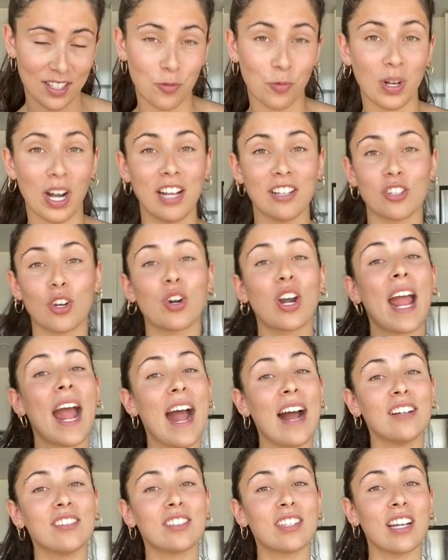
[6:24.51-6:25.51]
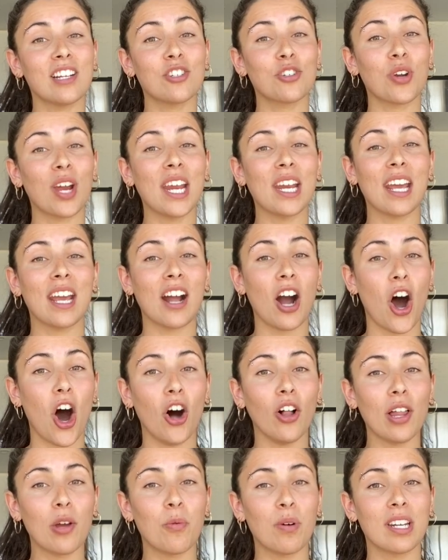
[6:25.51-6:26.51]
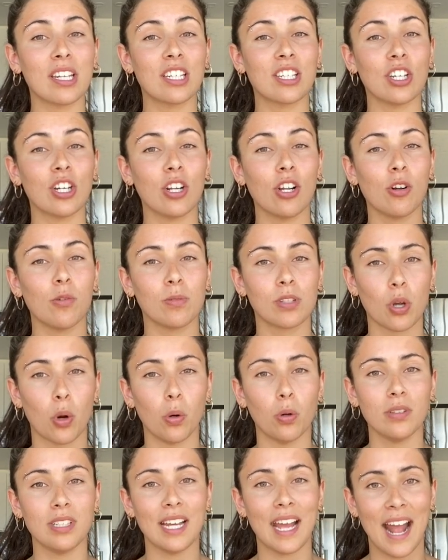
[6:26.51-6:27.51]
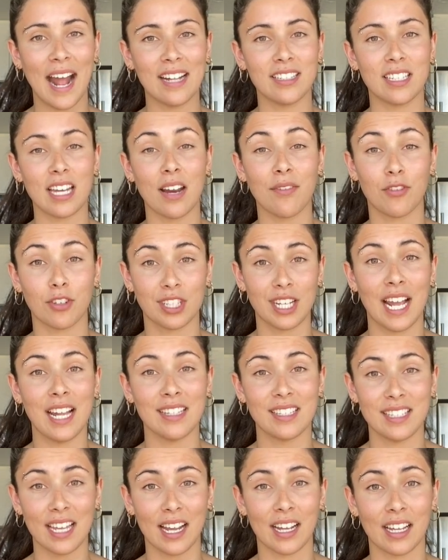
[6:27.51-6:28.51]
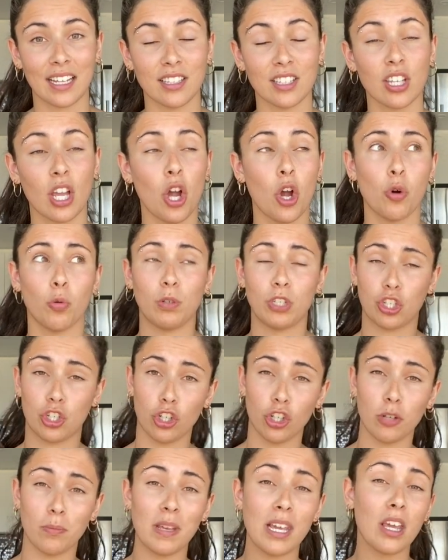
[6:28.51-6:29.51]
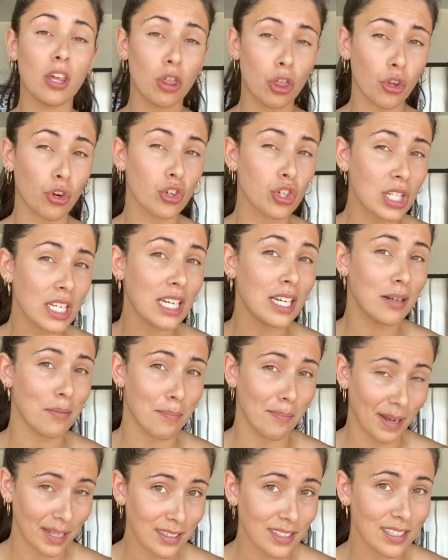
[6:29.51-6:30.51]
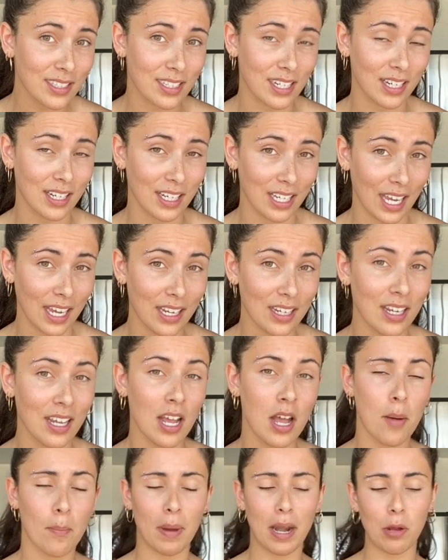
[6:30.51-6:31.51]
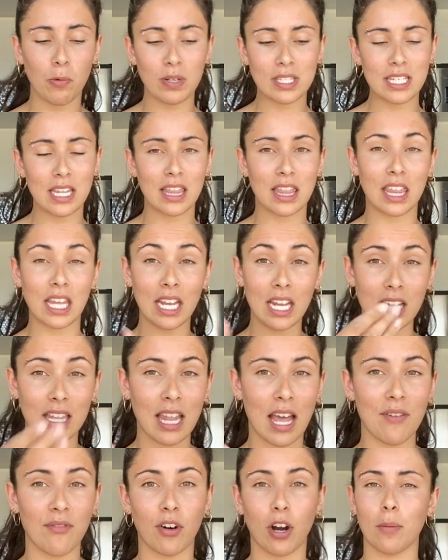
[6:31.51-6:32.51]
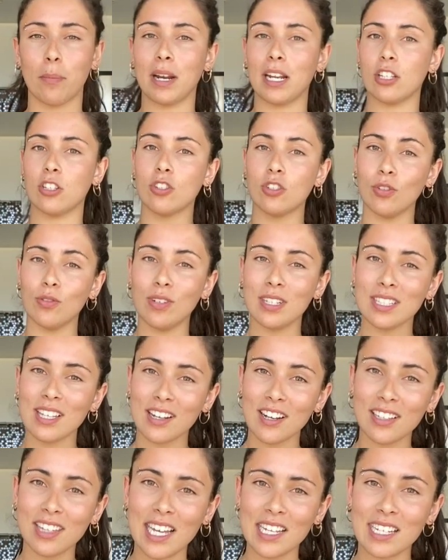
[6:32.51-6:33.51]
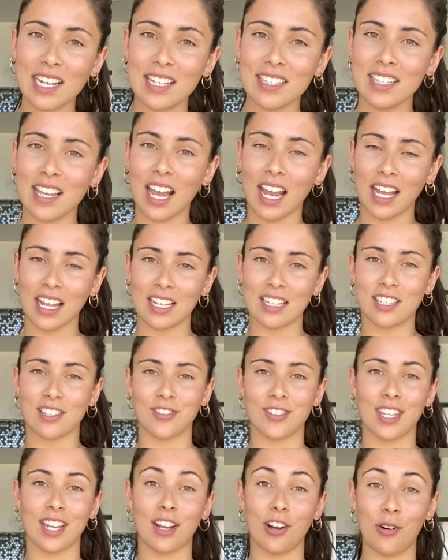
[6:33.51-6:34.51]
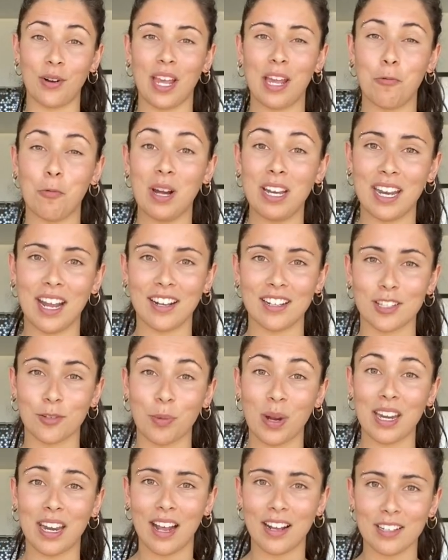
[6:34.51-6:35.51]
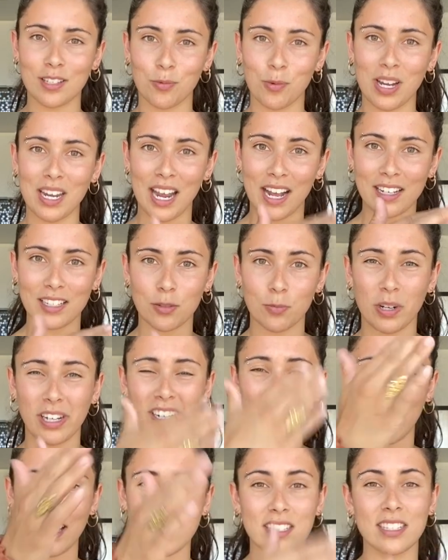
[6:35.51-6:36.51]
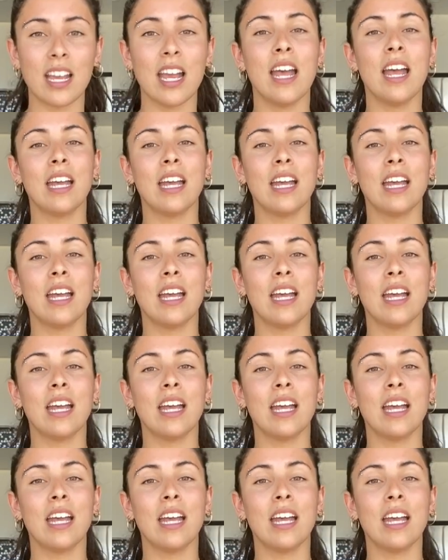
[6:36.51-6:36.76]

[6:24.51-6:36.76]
When I started handstand training, all I wanted to do was hold a handstand for 10 seconds, which took me 13 months to get, but I wasn't thinking that far. But as soon as I got that 10 seconds, it was like, okay, what next? What next? What next? What next?